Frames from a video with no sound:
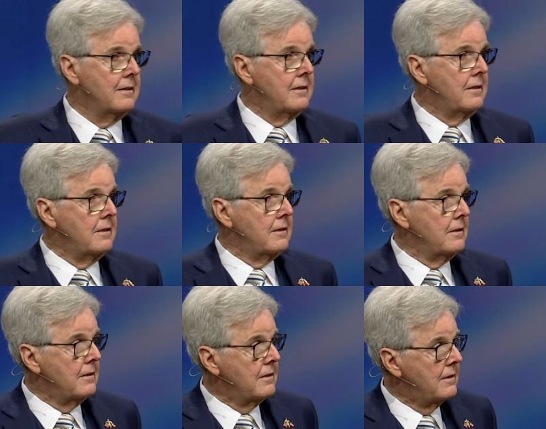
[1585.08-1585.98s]

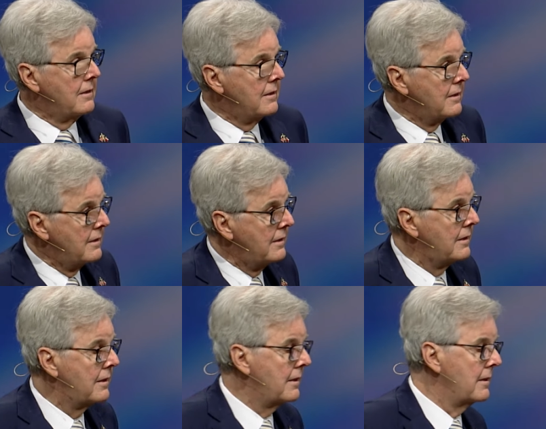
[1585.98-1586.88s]
Nothing is said.